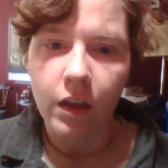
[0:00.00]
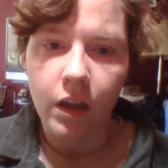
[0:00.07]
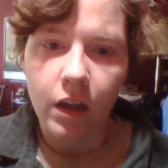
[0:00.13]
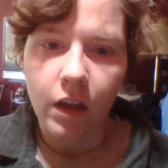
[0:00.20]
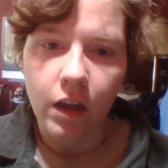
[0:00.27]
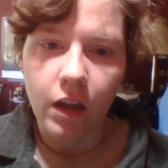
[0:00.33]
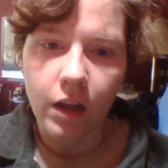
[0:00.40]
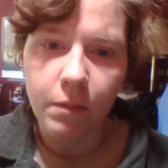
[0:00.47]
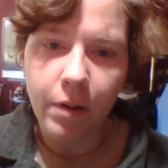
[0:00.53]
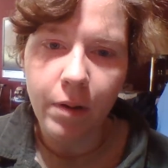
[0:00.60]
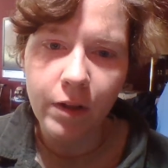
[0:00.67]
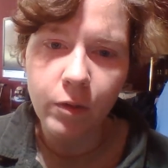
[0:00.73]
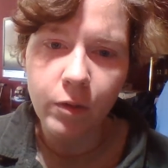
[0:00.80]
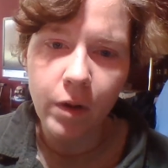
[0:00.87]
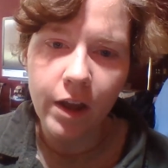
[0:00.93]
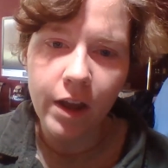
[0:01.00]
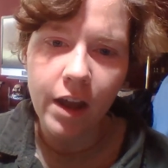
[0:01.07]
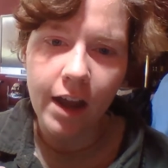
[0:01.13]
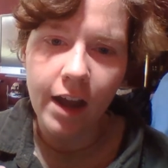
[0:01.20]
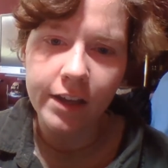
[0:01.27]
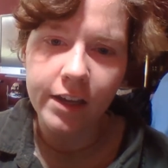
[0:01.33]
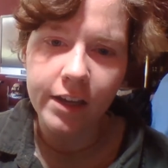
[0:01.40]
And by the way,
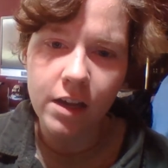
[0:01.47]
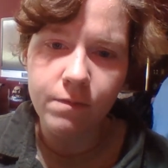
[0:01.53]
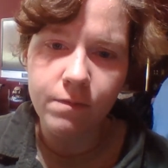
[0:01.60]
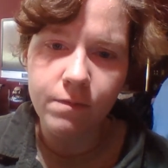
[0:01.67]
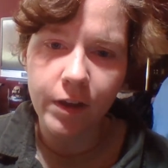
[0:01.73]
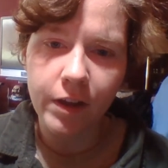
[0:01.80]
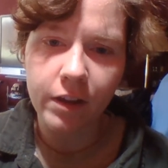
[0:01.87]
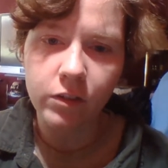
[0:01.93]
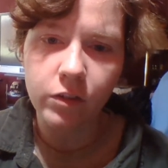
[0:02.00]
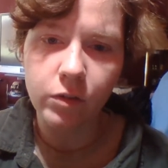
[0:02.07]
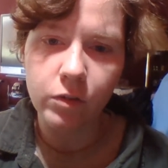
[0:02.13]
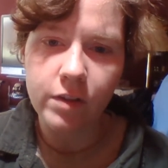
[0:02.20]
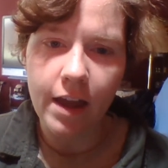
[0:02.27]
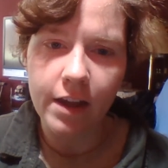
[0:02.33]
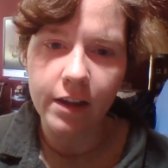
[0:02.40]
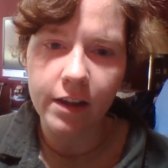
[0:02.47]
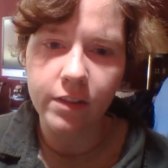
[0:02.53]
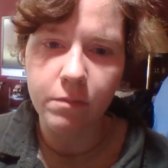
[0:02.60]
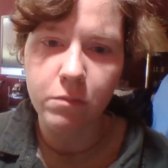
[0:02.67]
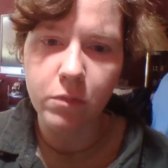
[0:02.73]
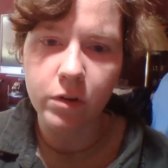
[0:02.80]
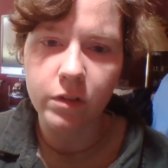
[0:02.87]
I can name fans who tag them
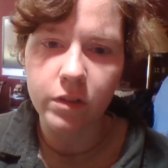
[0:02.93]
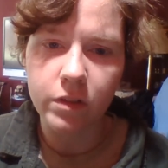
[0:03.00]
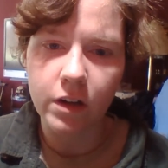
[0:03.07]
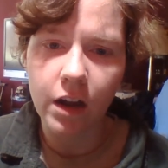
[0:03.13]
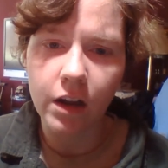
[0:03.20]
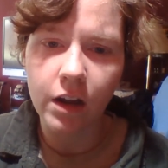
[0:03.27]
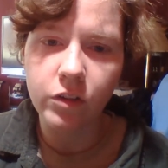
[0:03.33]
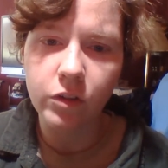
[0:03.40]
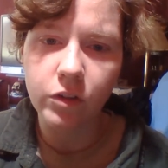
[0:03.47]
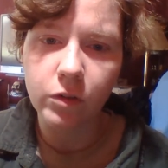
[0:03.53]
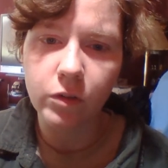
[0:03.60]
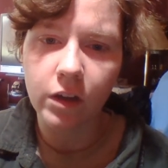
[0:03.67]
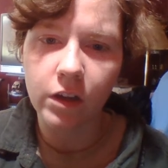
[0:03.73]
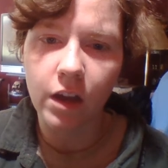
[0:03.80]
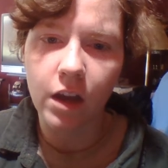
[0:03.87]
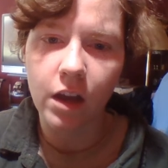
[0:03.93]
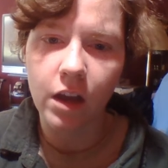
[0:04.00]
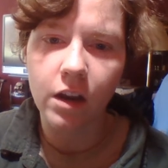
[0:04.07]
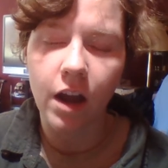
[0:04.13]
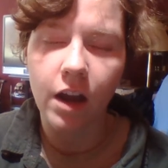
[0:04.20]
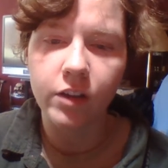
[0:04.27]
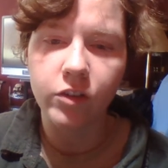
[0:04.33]
more than I do.
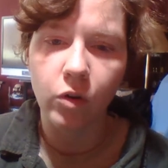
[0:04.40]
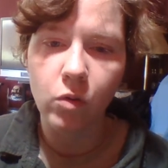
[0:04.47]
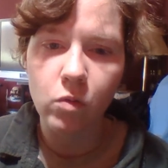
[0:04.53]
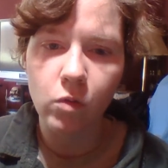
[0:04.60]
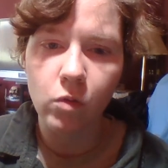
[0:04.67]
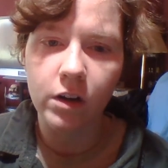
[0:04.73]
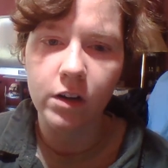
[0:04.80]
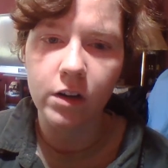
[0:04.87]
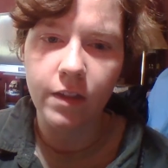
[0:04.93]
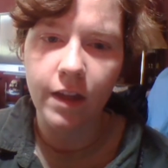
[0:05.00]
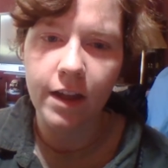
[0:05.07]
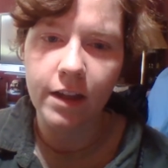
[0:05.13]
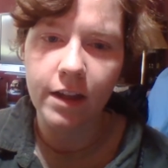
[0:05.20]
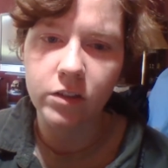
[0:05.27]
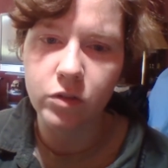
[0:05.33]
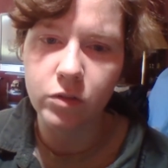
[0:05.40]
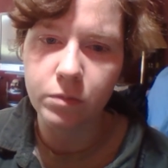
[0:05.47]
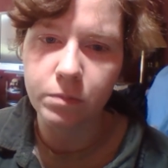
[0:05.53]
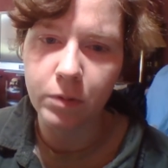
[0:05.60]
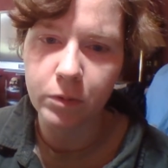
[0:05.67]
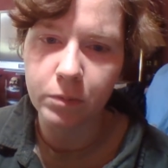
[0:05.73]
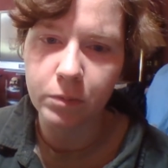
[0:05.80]
Again, I don't want that to
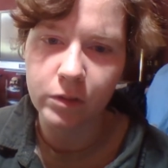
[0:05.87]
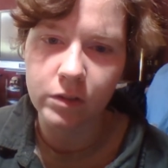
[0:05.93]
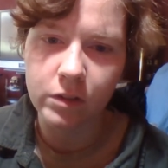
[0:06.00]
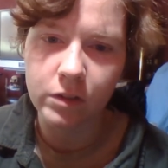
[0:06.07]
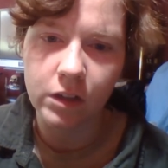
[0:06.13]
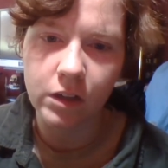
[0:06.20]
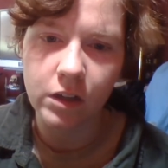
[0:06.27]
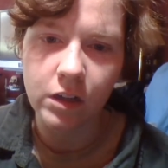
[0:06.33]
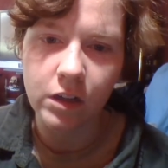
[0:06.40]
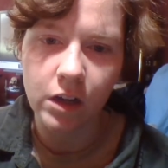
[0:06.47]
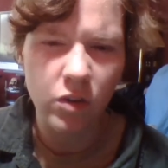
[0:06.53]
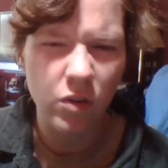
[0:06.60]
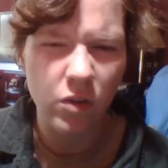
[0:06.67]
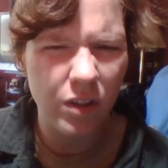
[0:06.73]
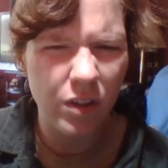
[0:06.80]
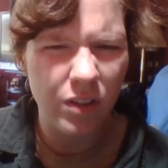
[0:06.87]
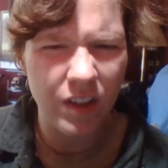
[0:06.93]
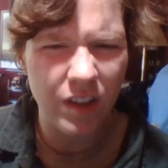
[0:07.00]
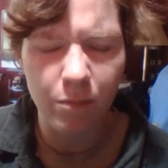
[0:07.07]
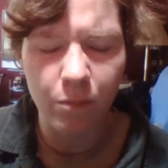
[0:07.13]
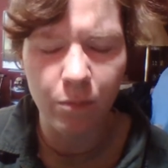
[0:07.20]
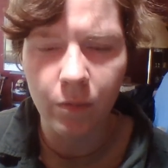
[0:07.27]
purposely annoy
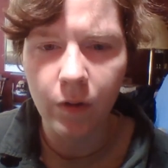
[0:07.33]
them.